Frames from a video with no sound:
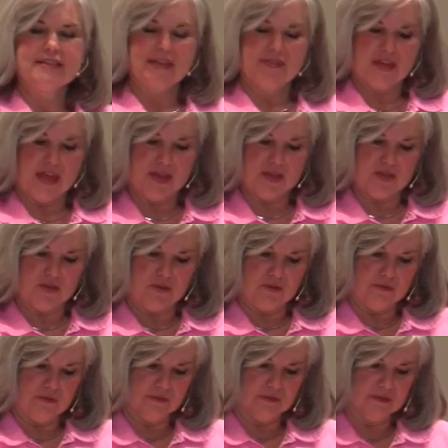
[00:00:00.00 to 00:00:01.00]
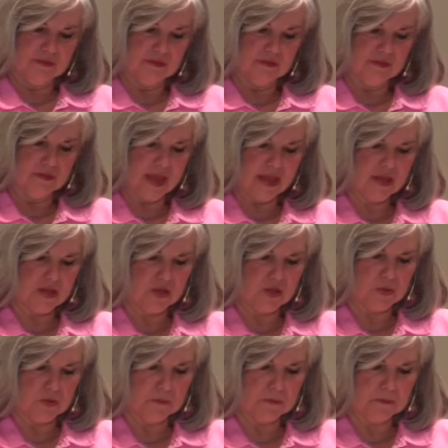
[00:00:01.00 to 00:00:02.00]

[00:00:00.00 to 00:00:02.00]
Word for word: say, Thank you. Thank you.